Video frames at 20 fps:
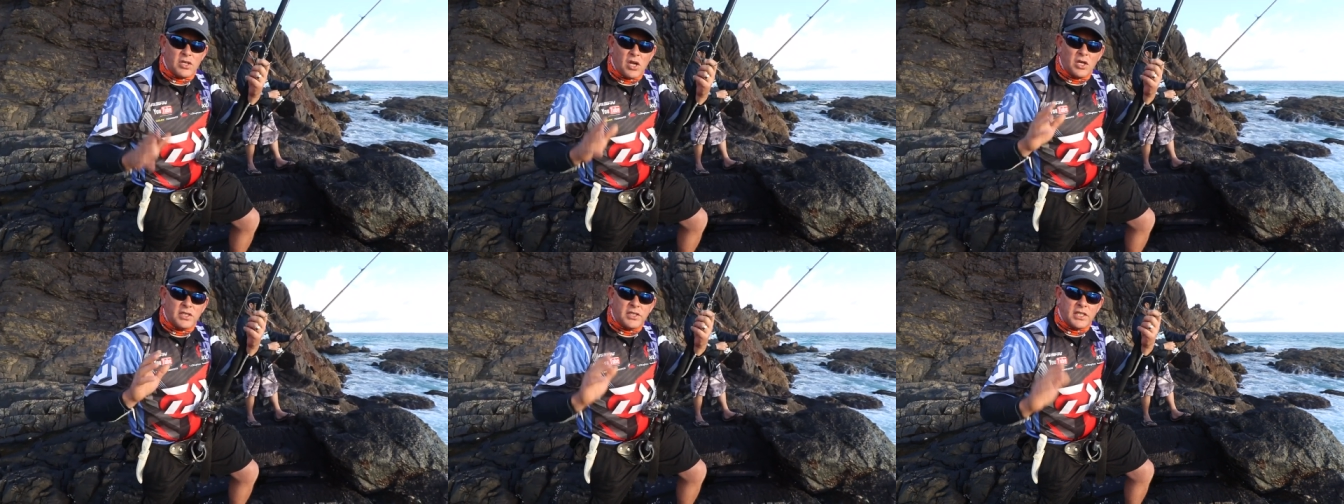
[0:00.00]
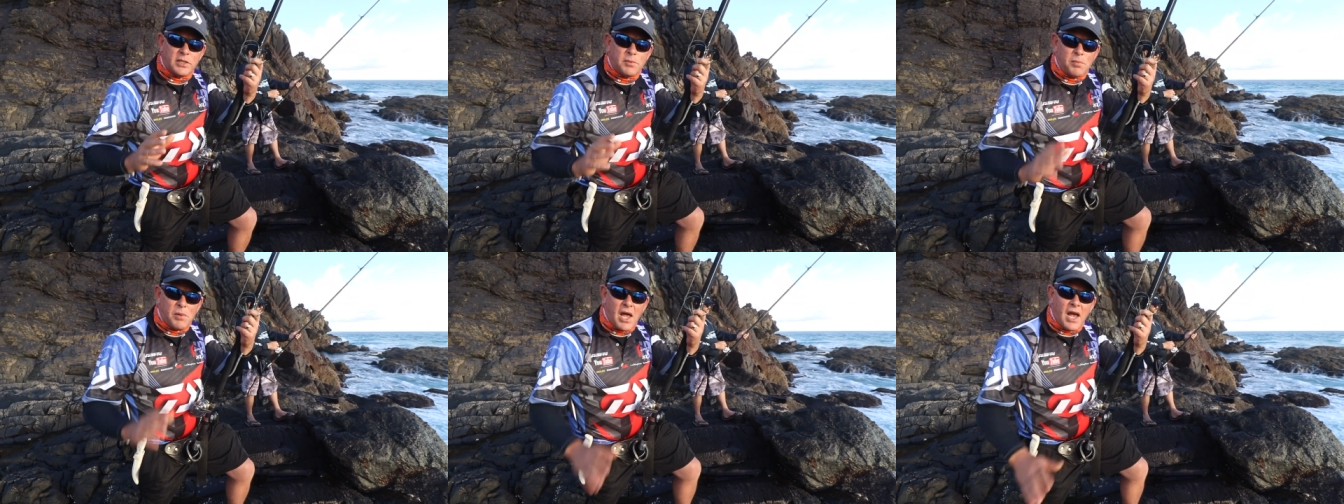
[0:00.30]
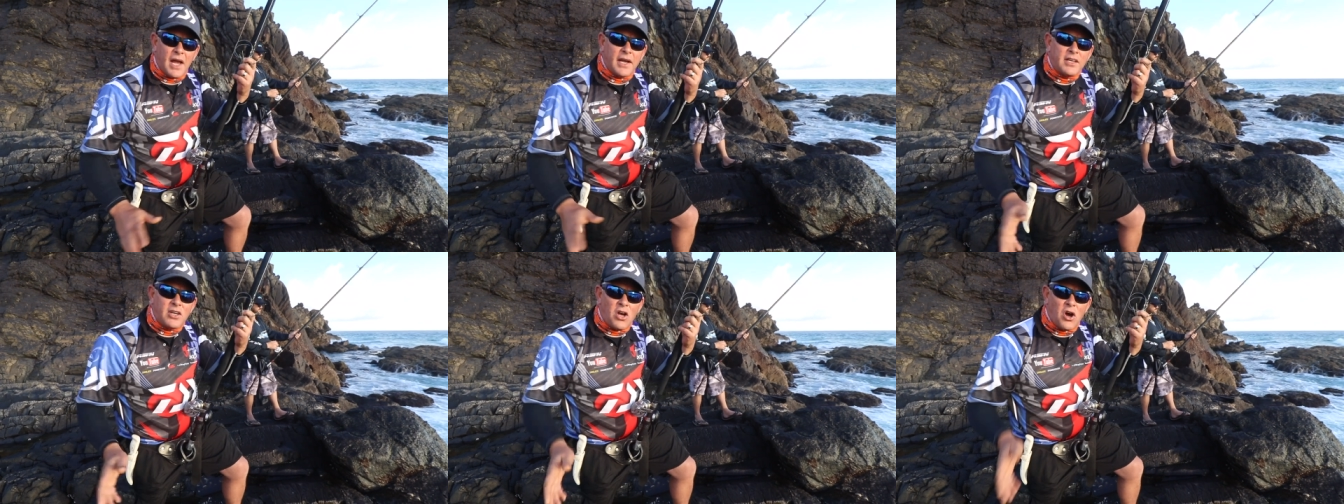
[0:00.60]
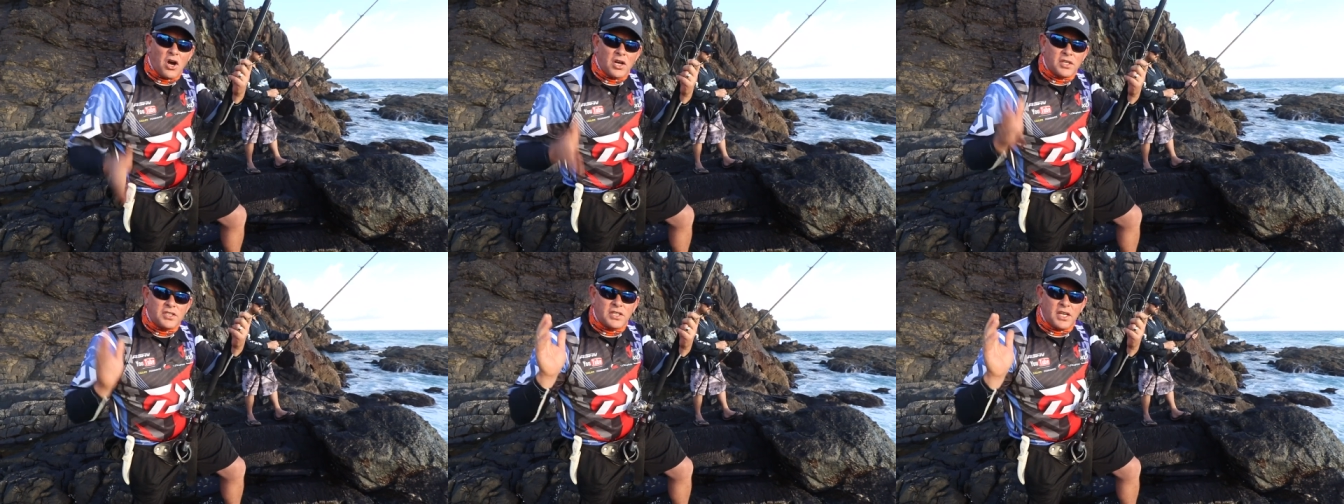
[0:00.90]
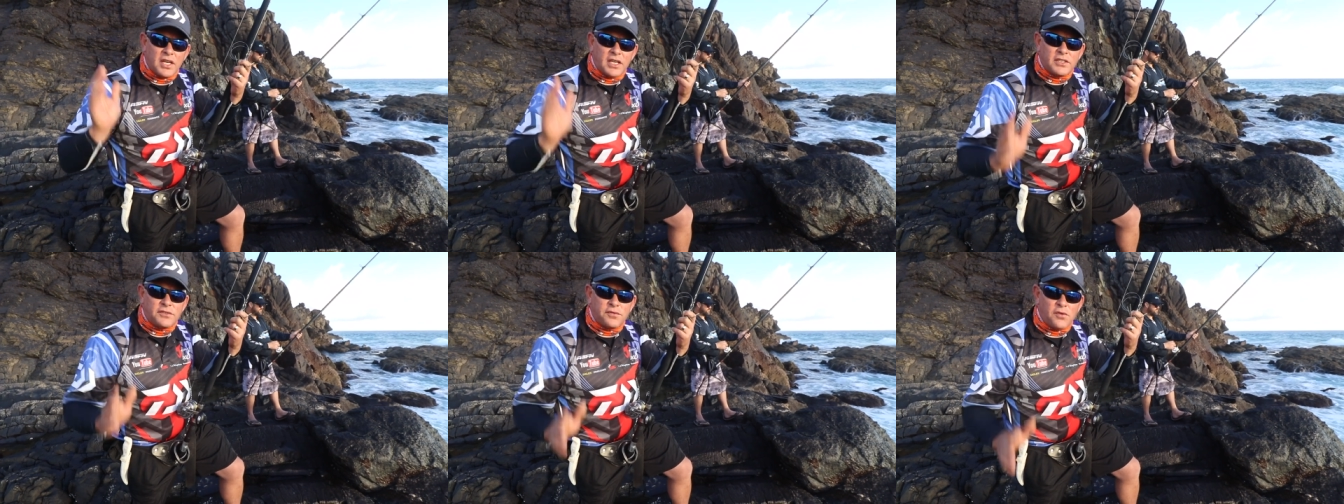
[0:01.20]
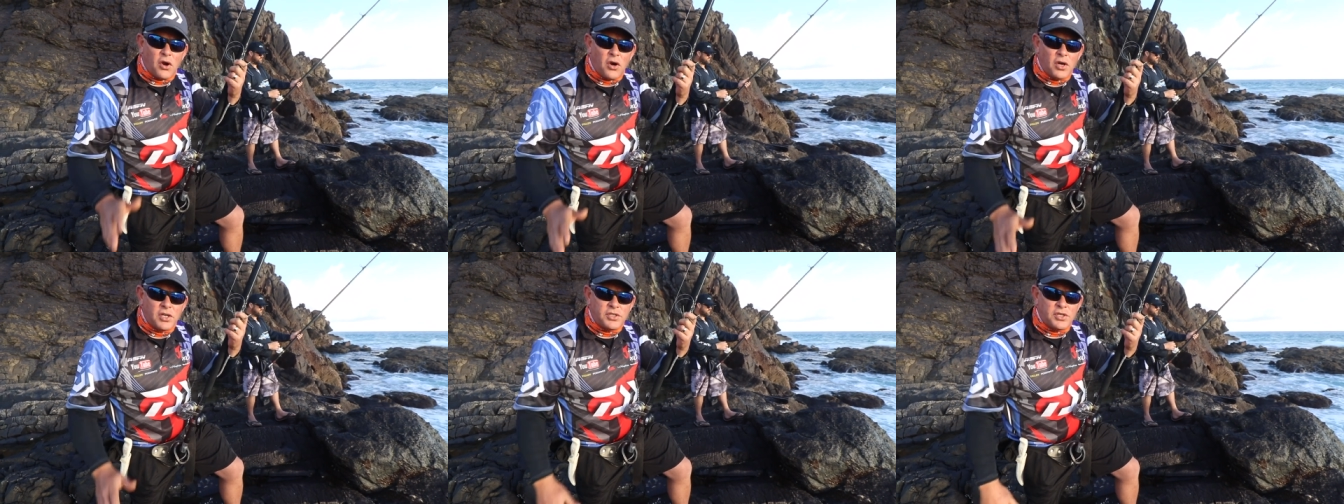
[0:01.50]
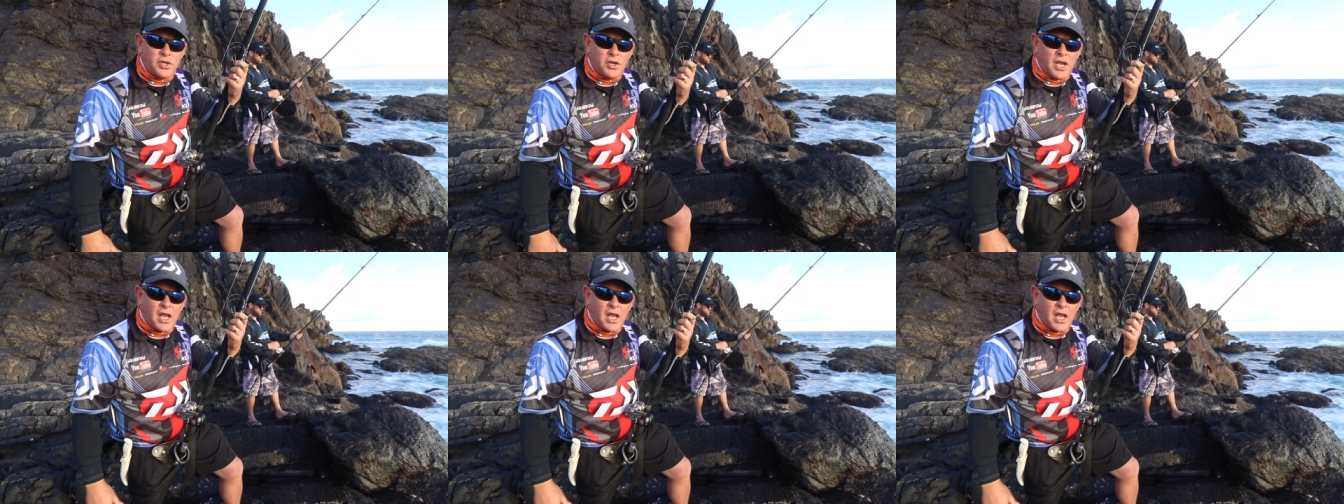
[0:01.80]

not just blind casting as far as you